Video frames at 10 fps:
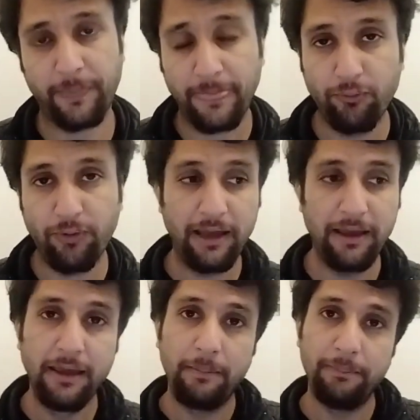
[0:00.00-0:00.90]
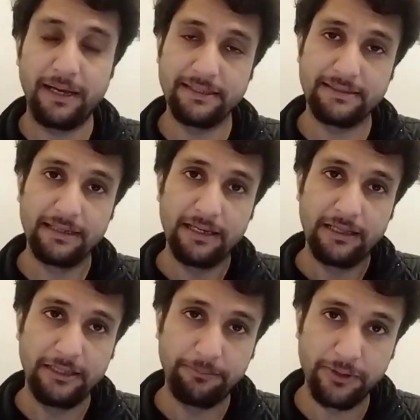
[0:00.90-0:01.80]
Why? Because
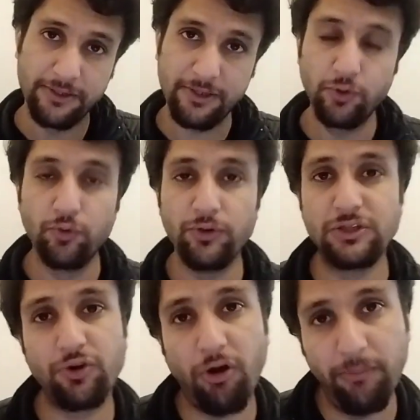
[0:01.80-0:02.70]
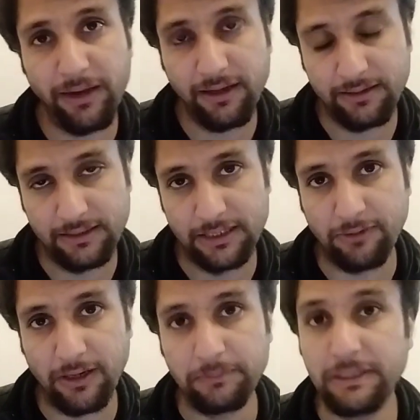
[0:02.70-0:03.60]
the person who is robbing
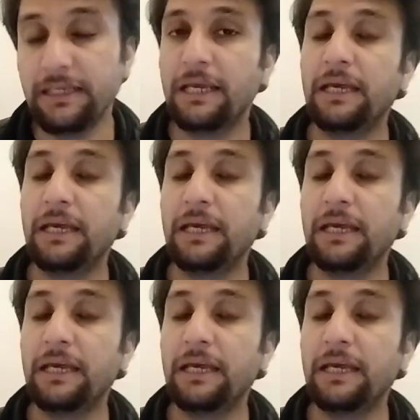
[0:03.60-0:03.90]
Nawabdin,